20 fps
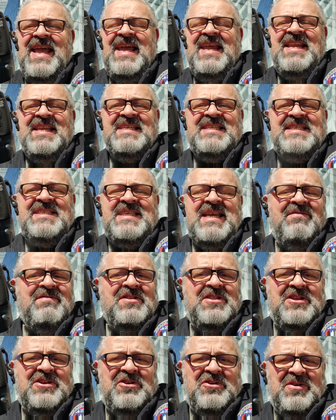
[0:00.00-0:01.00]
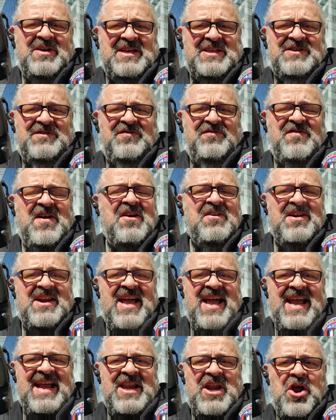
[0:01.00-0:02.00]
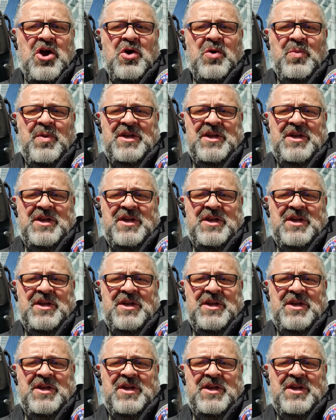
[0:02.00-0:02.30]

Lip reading: It is 7 degrees Fahrenheit,